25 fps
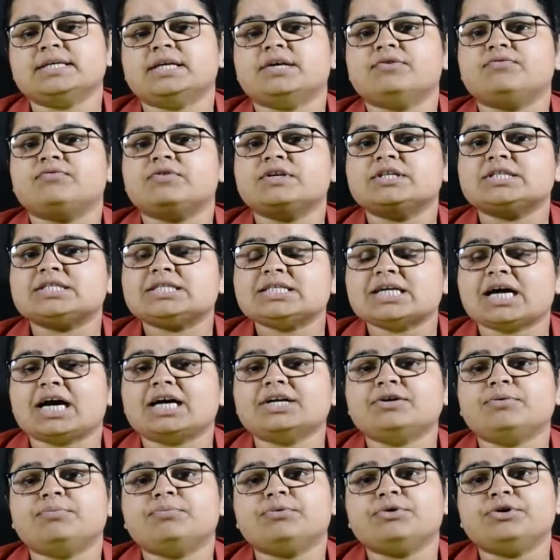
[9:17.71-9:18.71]
if we
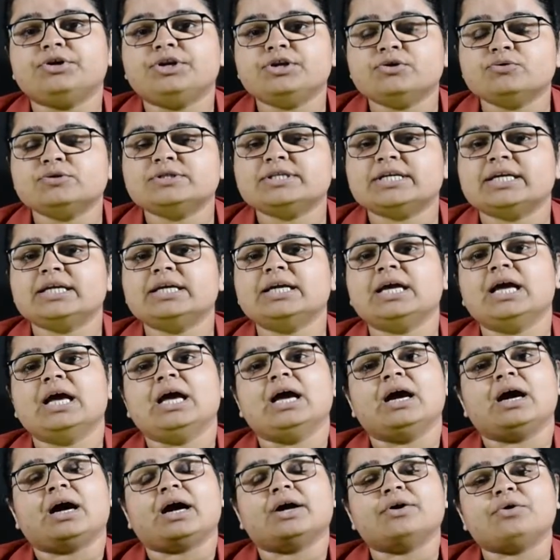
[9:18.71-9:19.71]
start producing
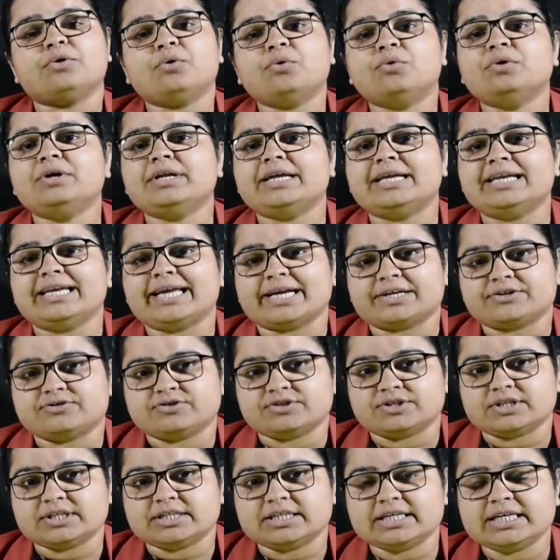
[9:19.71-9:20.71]
our own
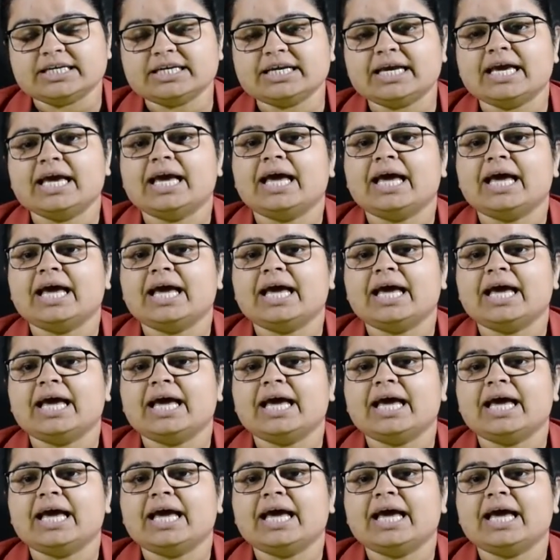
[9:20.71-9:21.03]
electricity,